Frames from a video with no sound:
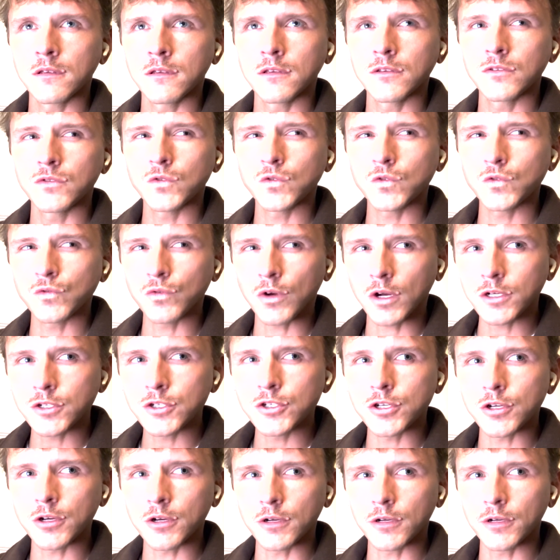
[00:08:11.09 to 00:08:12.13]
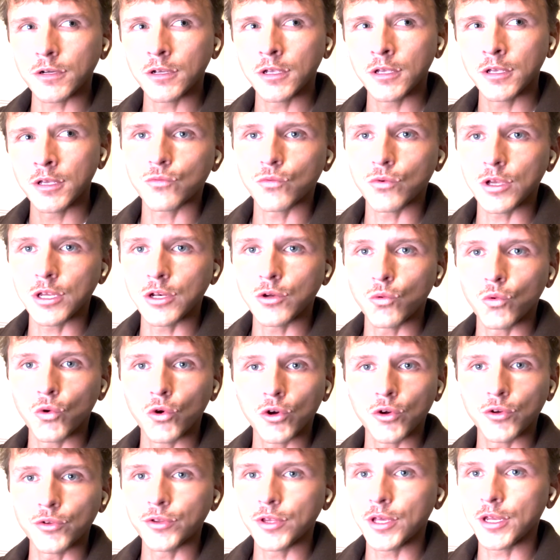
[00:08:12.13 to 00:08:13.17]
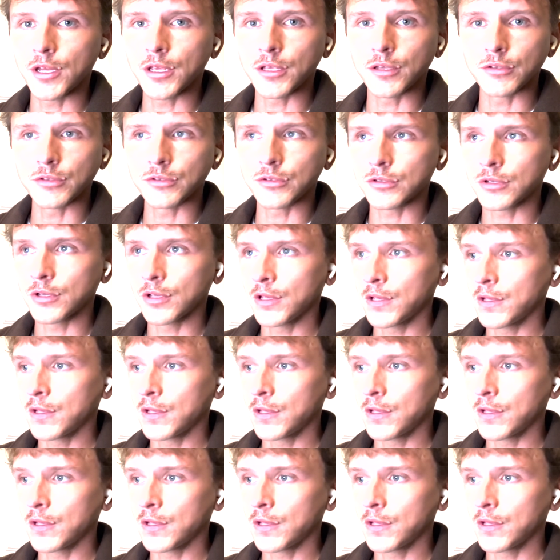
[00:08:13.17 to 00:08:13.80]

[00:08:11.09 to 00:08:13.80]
structure in a world that is